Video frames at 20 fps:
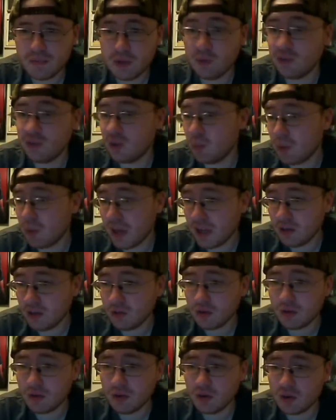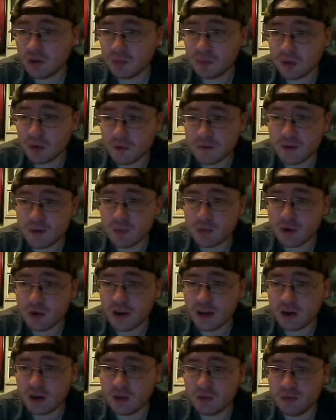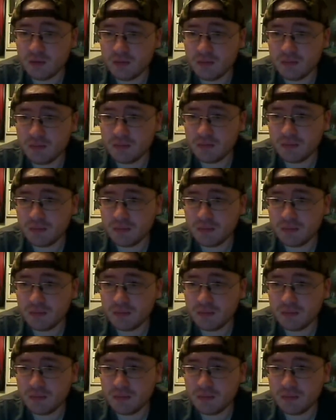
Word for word: He was the painter on Murphy Brown.